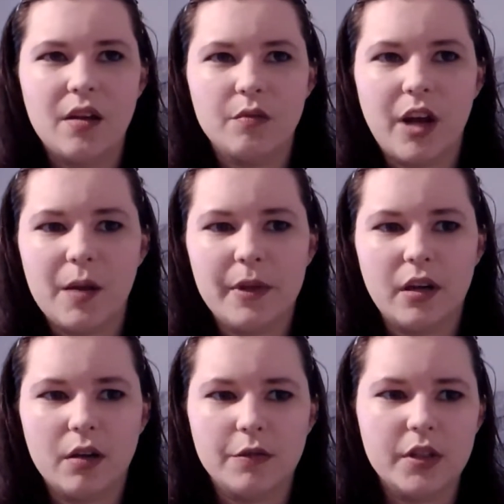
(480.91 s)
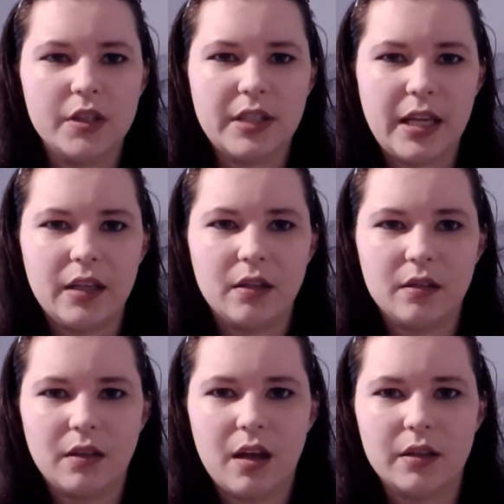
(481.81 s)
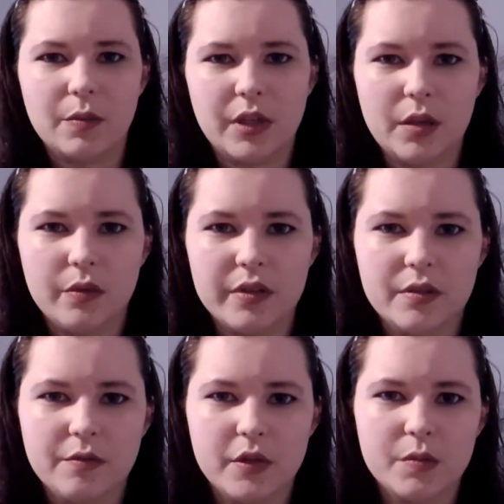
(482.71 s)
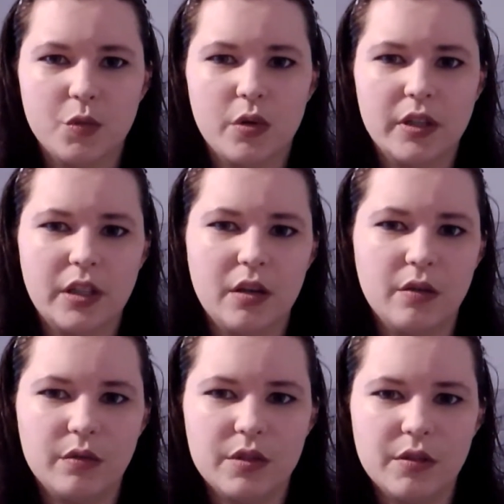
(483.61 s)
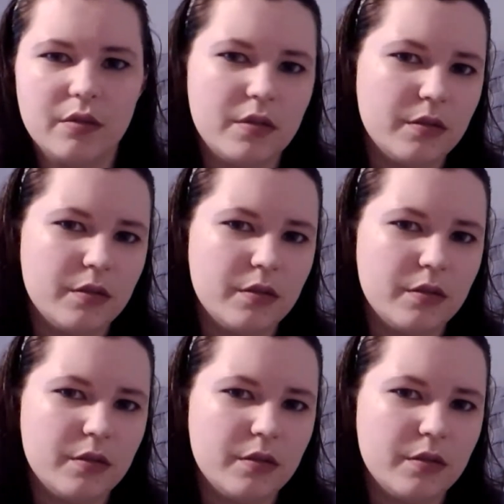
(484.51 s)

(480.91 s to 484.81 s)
Rob had offered to take Lachlan when he was first born, you know, to